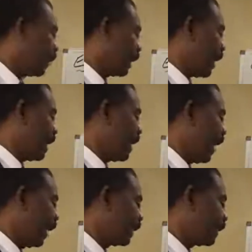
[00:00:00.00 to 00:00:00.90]
you get a
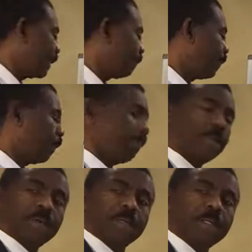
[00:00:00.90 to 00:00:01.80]
negative
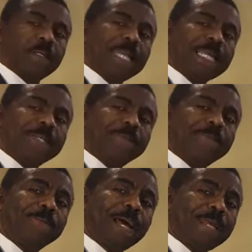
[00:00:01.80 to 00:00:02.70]
number,
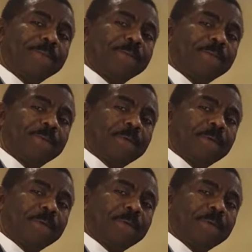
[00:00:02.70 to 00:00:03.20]
negative 5.